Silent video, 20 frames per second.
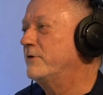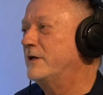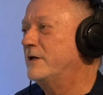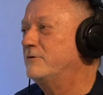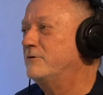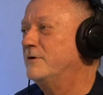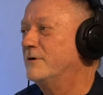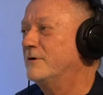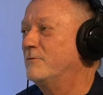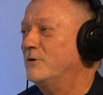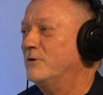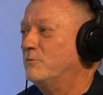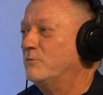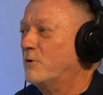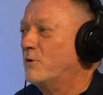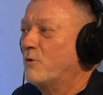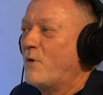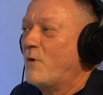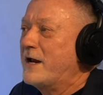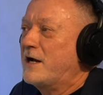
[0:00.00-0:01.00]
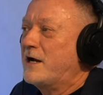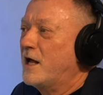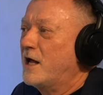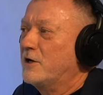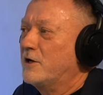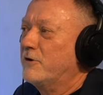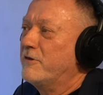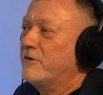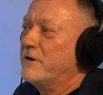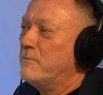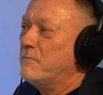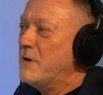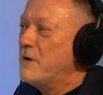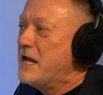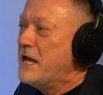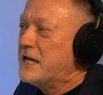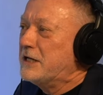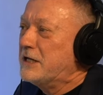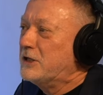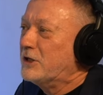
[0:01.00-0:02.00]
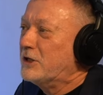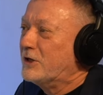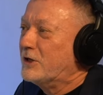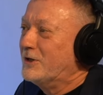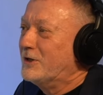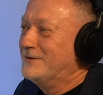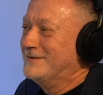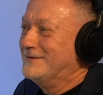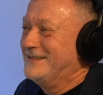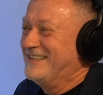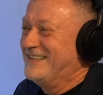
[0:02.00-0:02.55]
That's you know what's more white collar than me, you know. Right.